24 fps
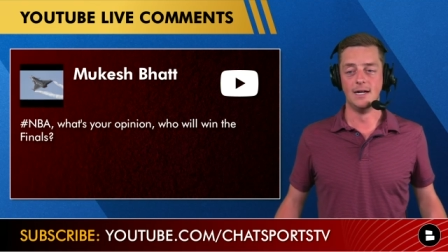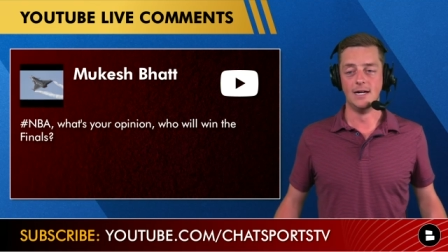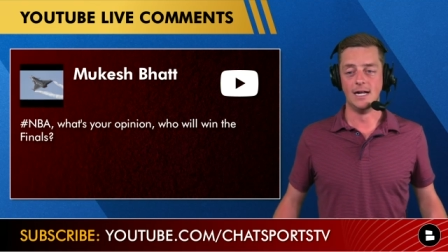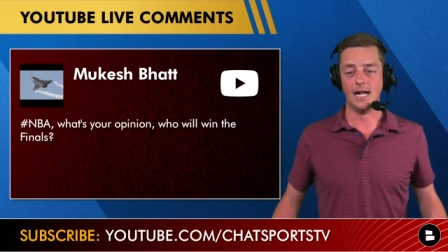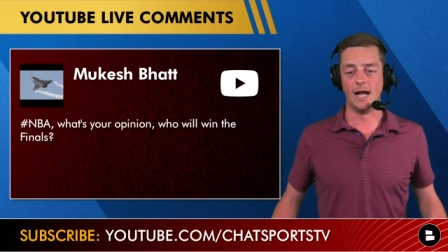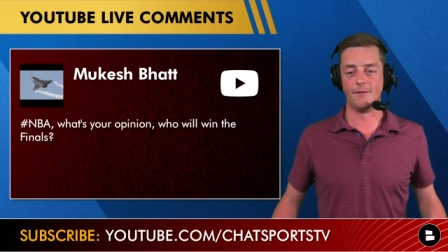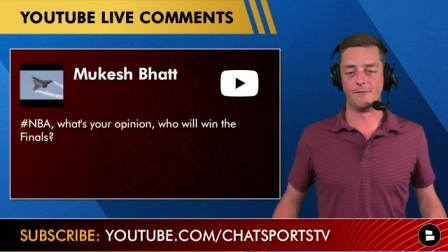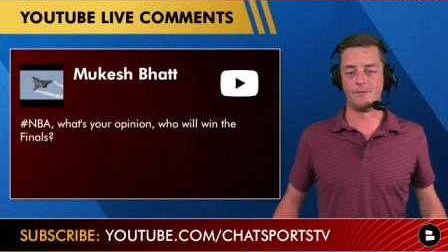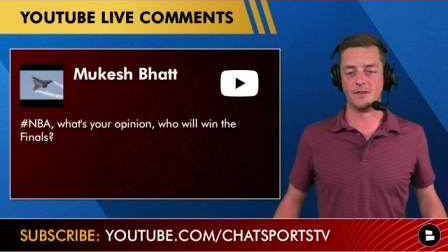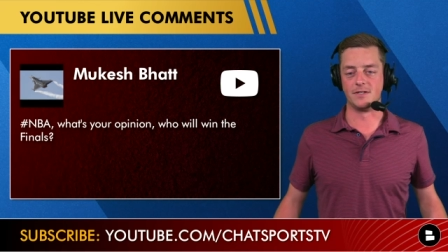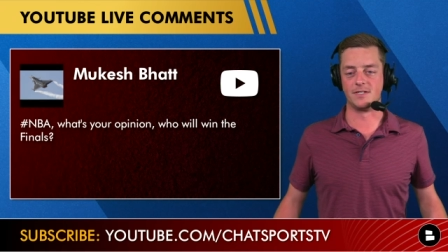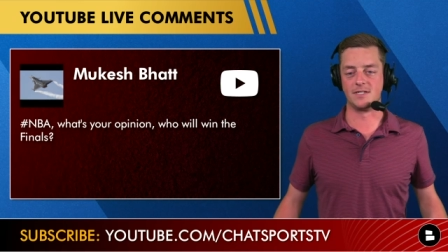
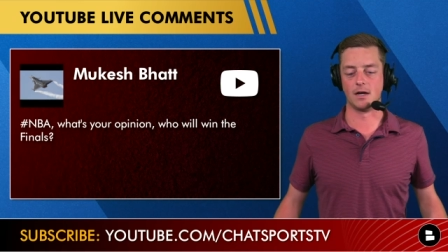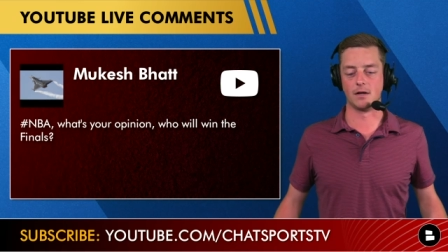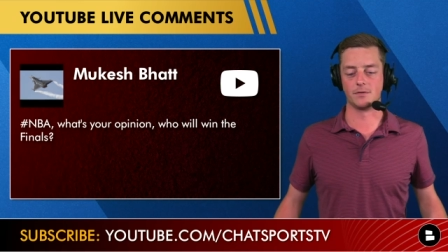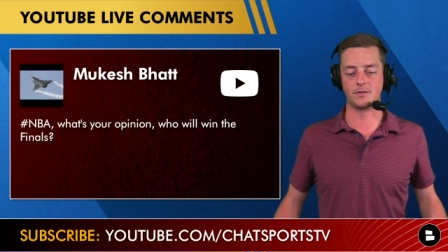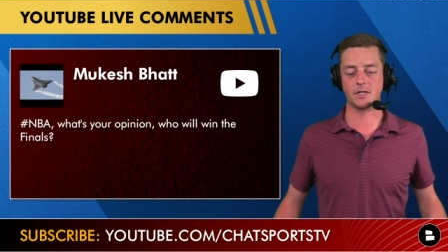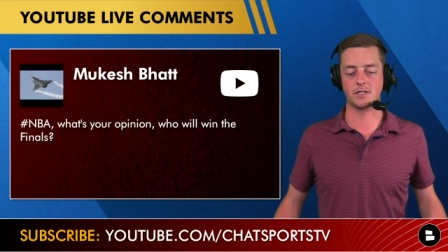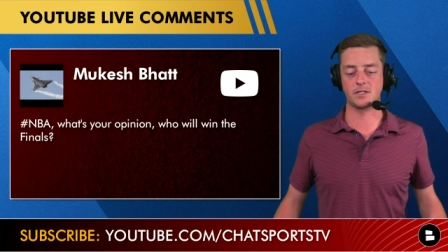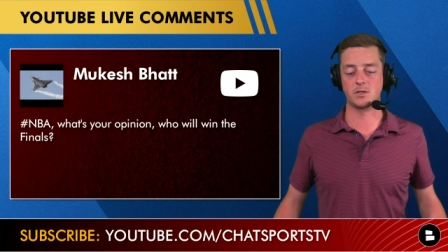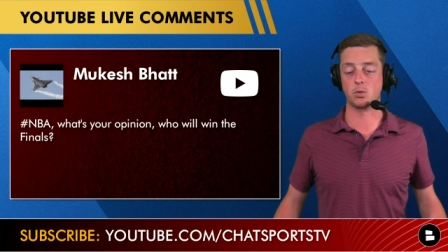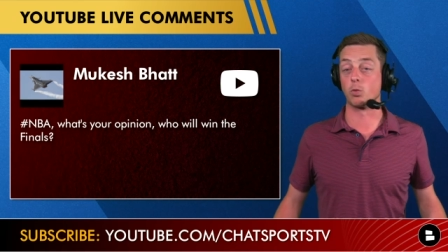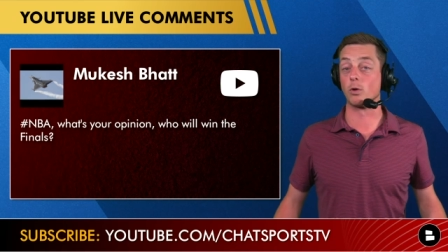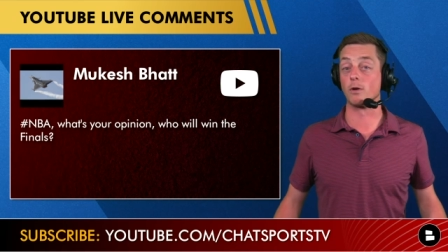if the
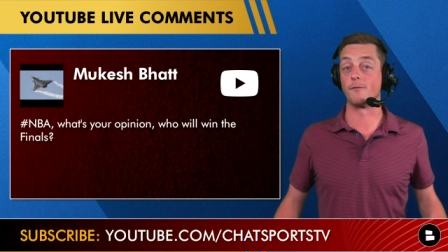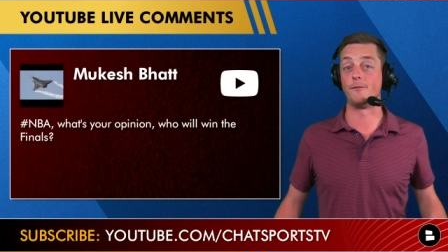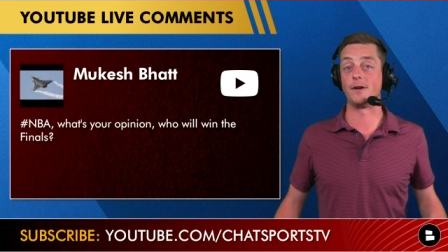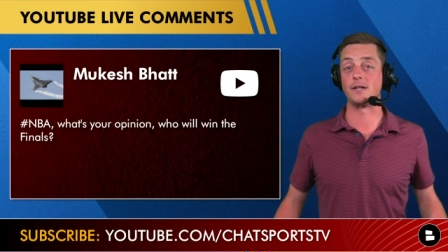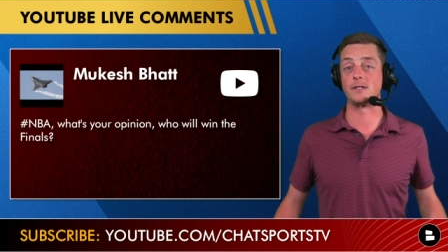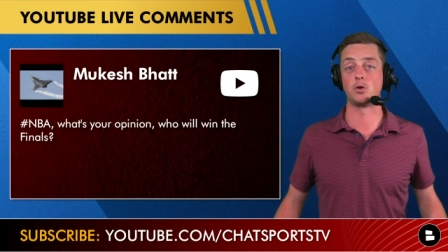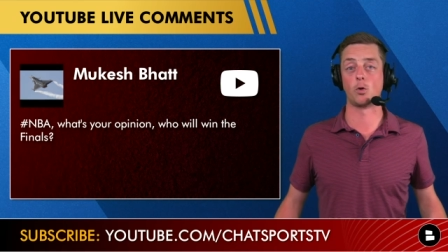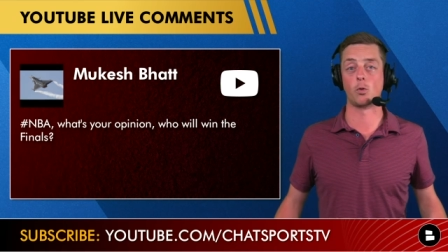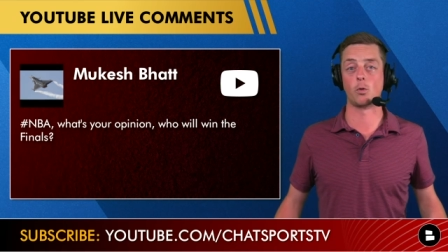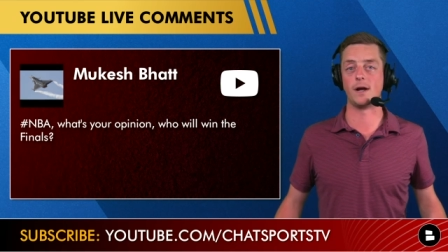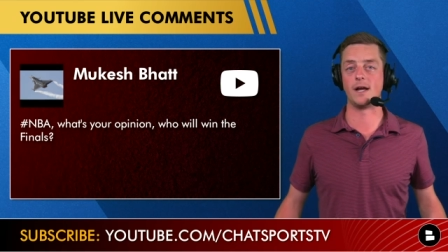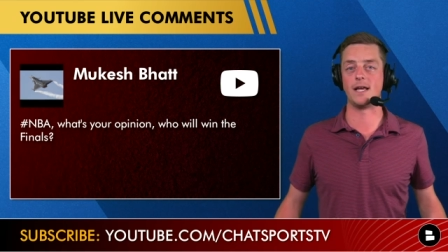Celtics were
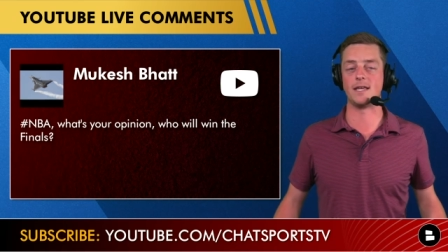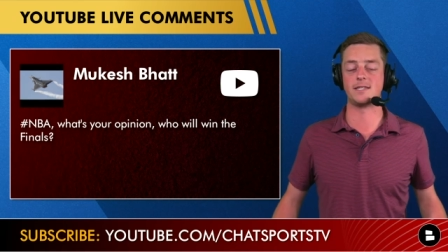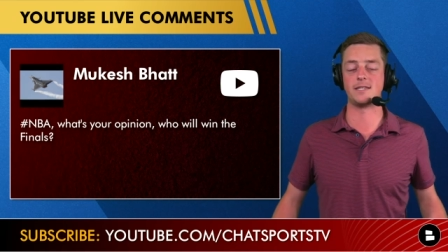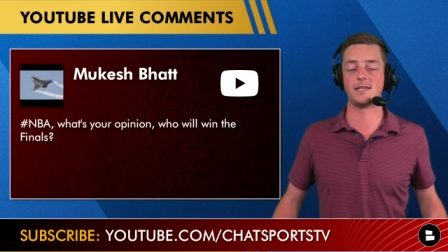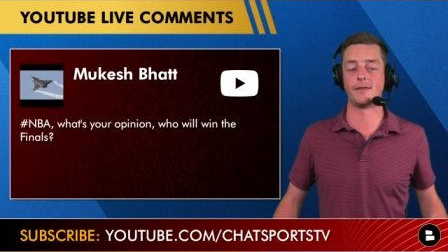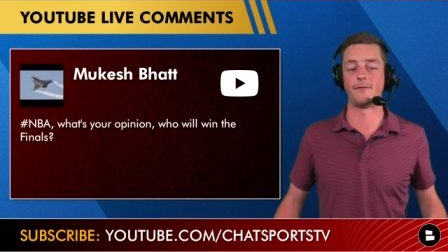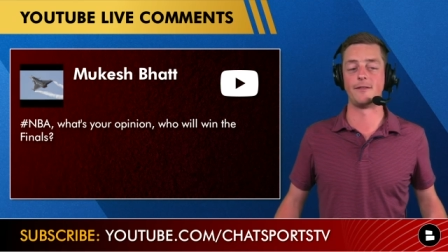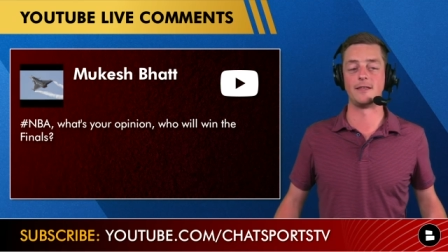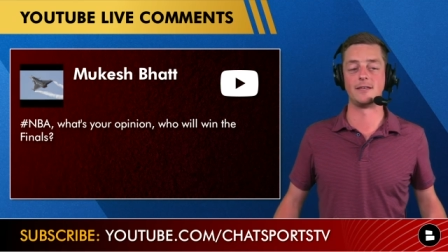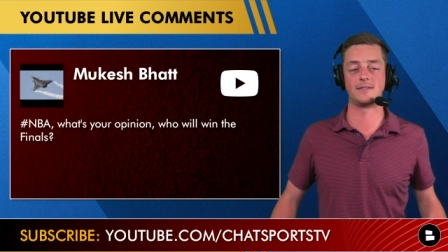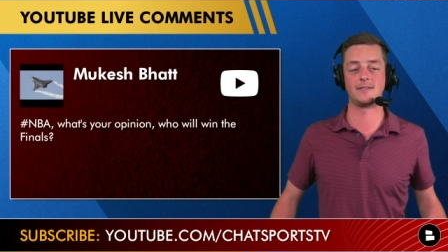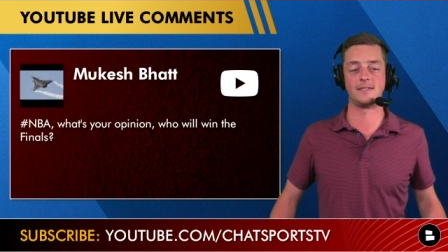victorious
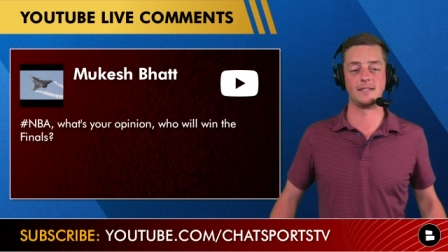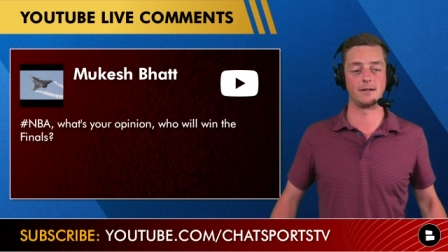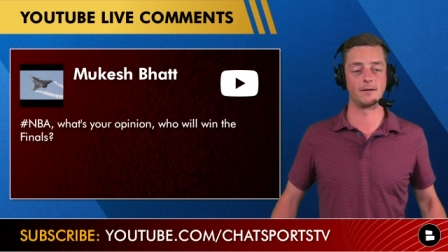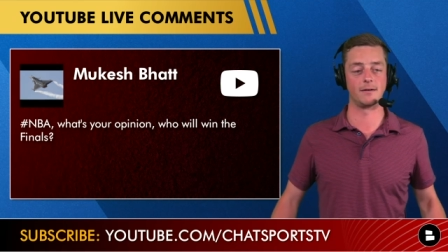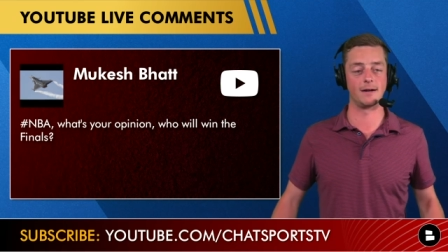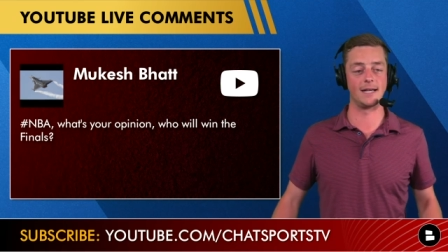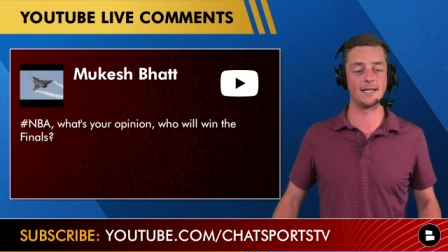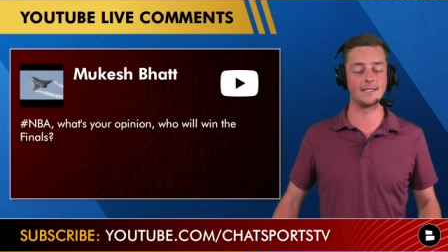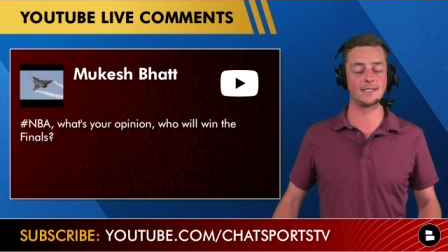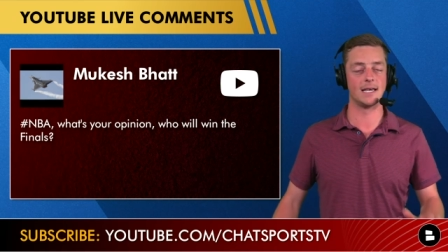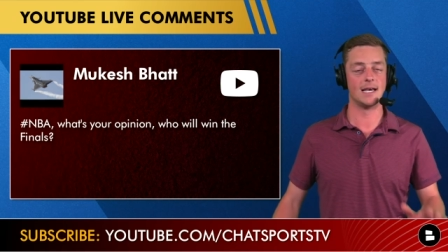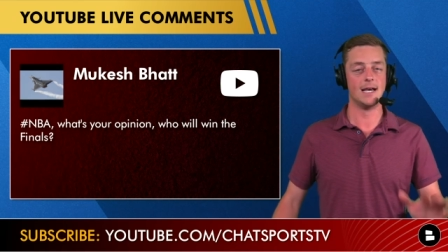in this
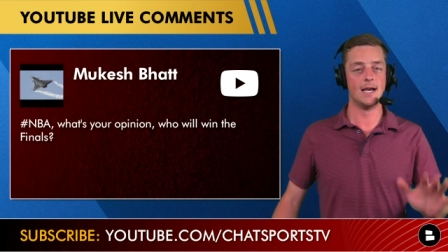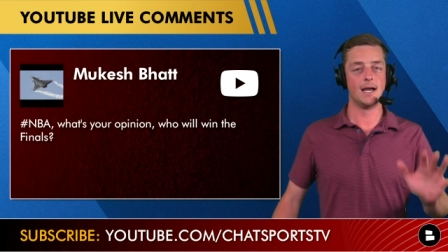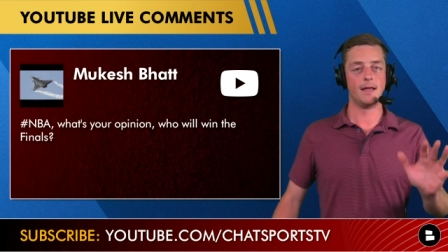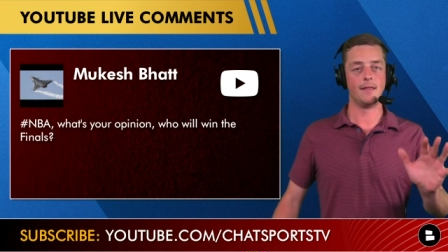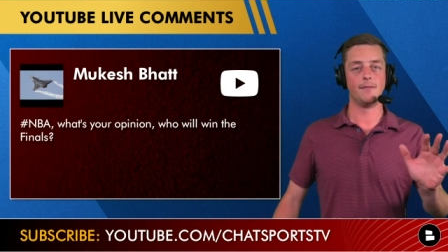series.